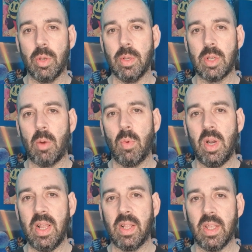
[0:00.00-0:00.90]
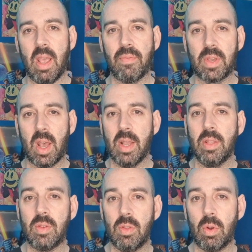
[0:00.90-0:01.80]
do is I will link the
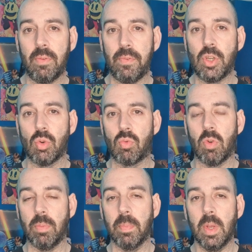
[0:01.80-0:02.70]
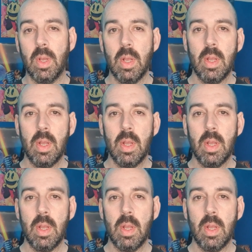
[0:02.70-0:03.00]
Evercade non-official group.